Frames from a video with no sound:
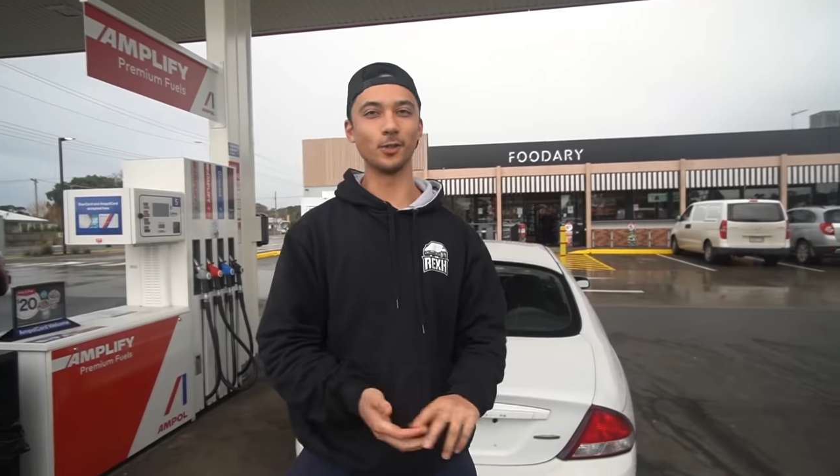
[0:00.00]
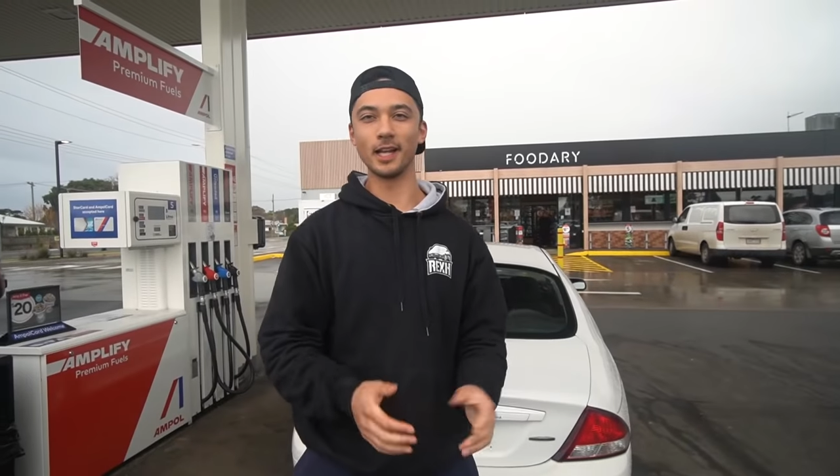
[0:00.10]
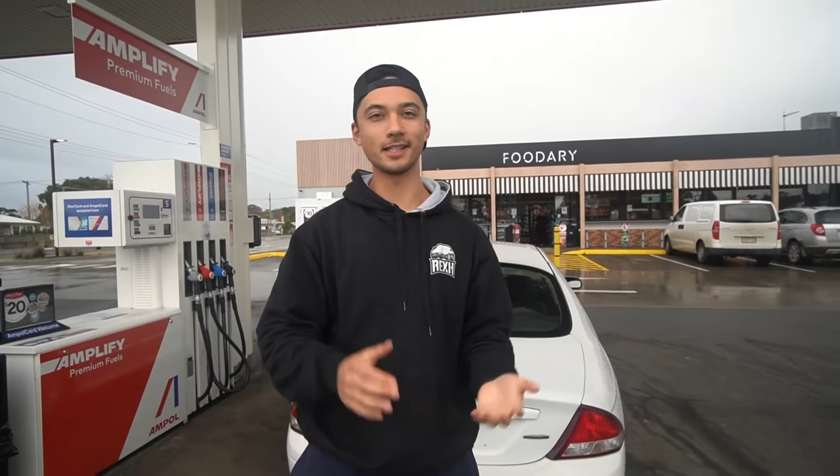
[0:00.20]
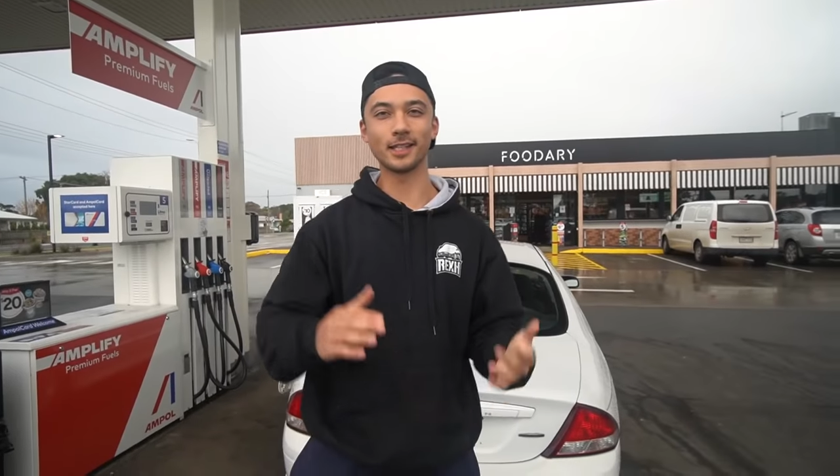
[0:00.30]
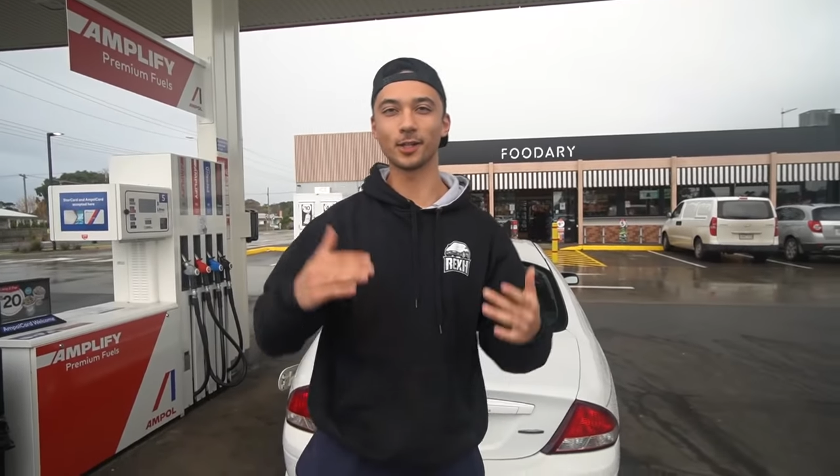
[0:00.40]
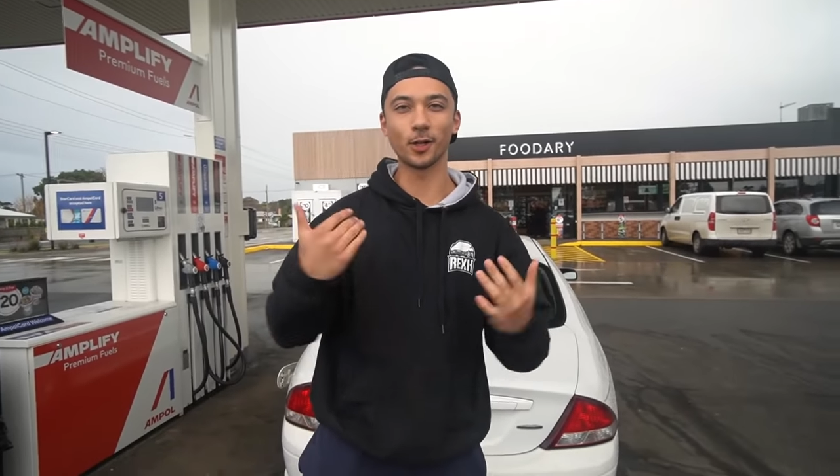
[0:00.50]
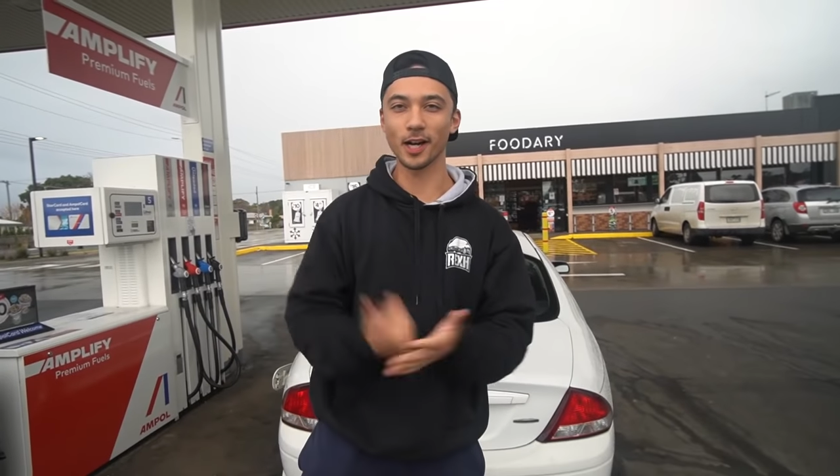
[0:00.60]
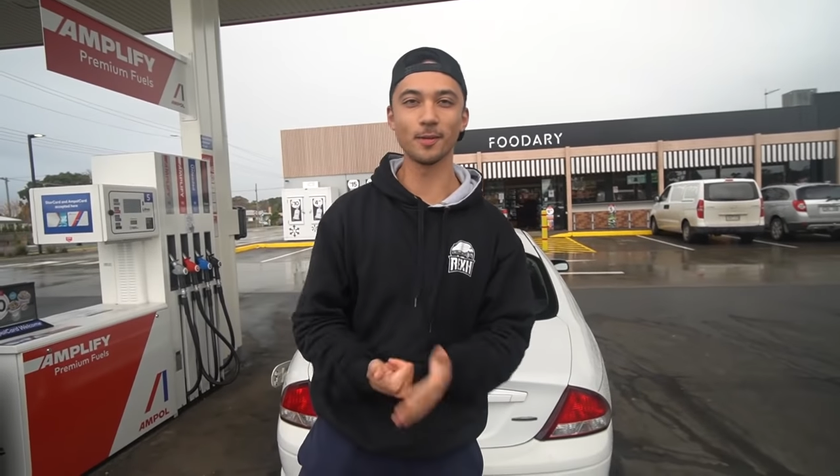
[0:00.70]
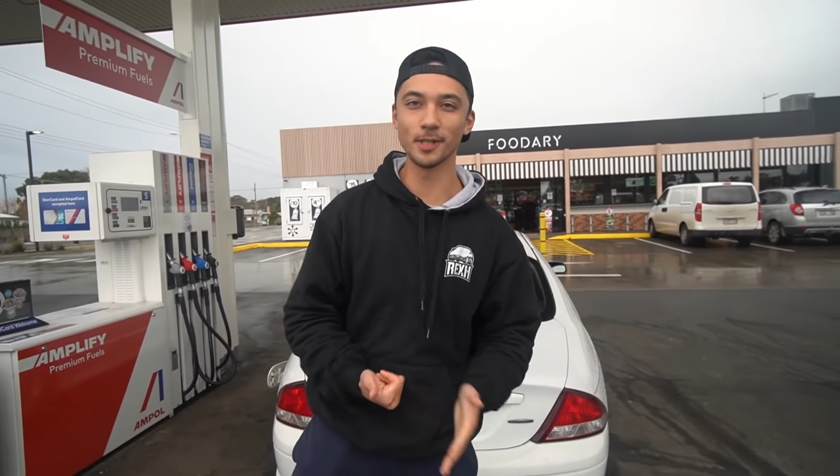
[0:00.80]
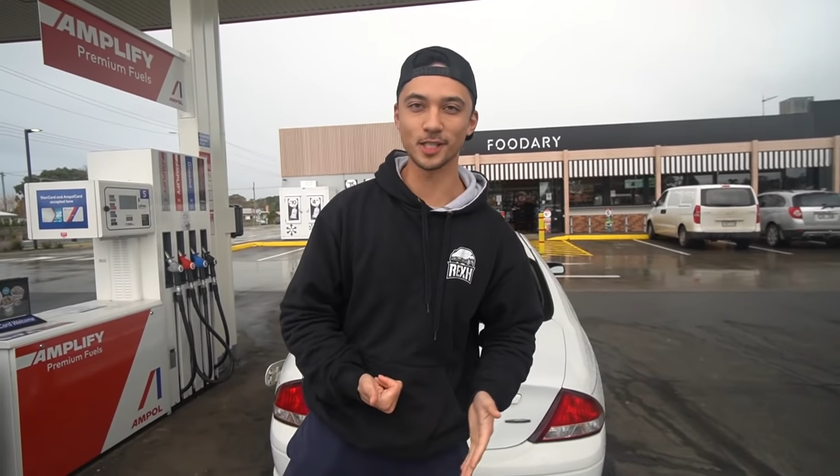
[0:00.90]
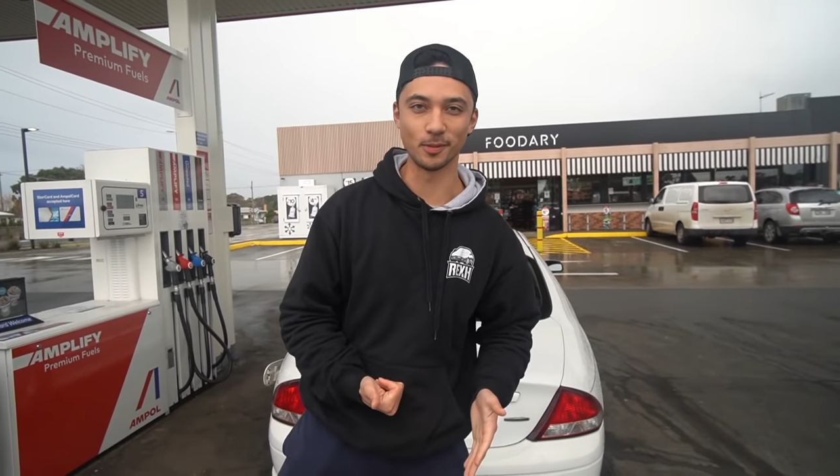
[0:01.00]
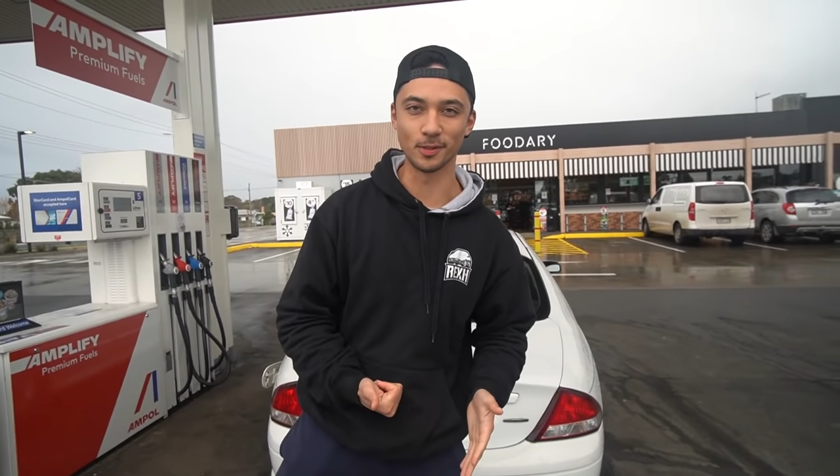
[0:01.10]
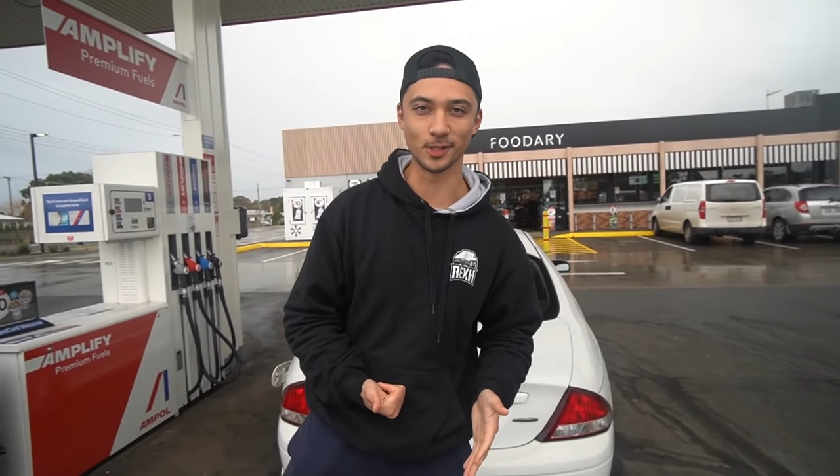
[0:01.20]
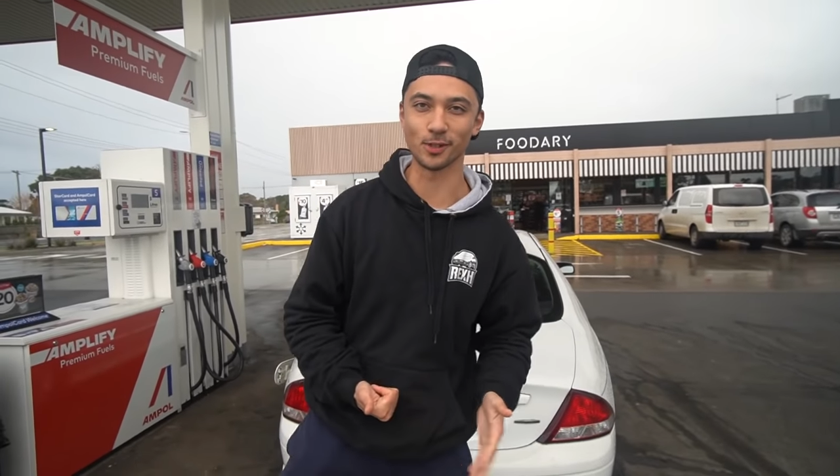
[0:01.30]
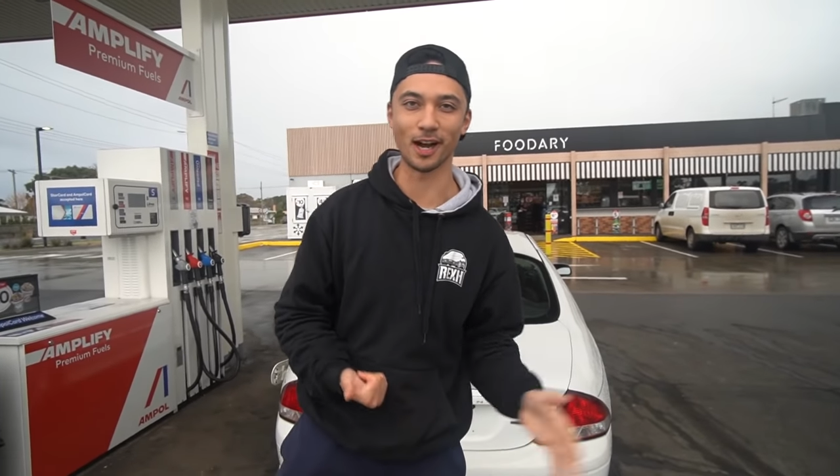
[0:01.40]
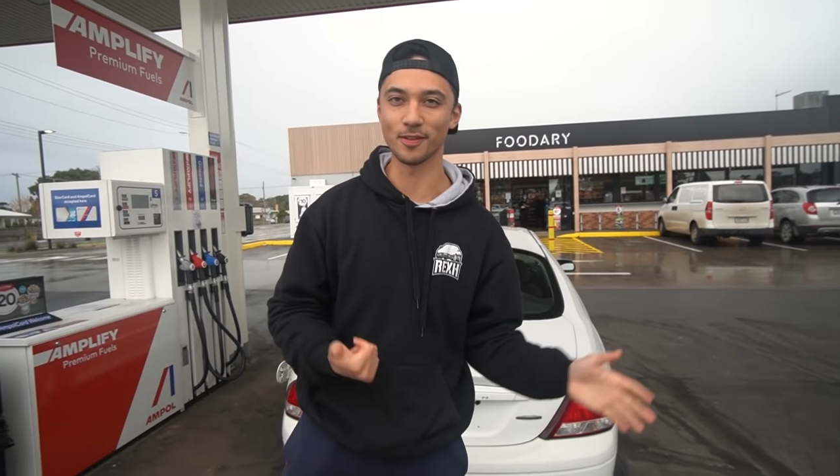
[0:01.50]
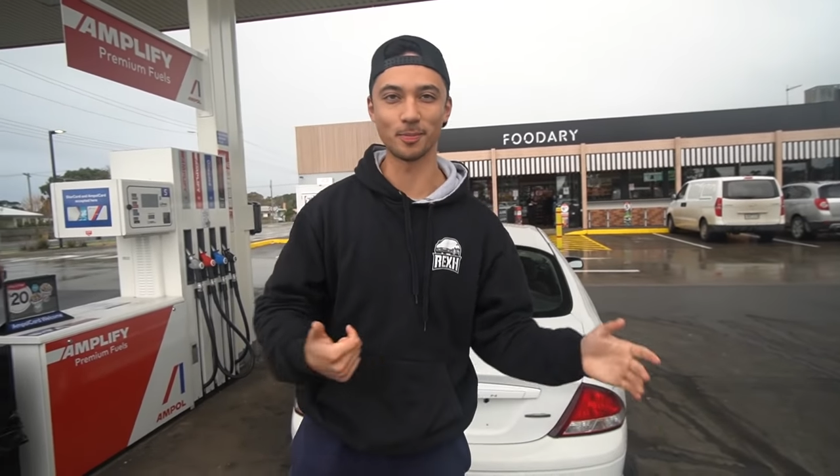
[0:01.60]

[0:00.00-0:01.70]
dude, it's incredibly smooth to drive.